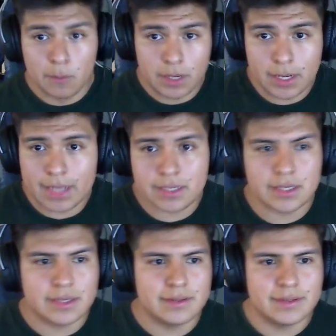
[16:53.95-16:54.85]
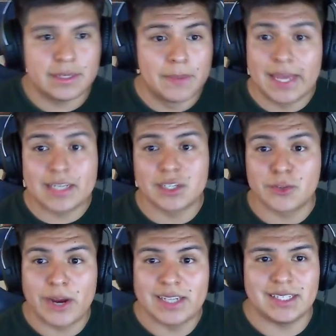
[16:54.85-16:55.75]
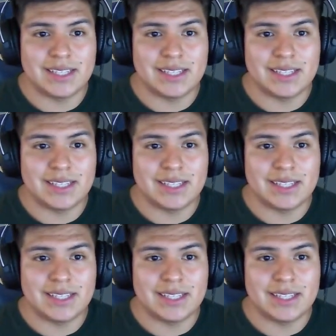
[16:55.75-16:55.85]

but that's to me that's just crazy.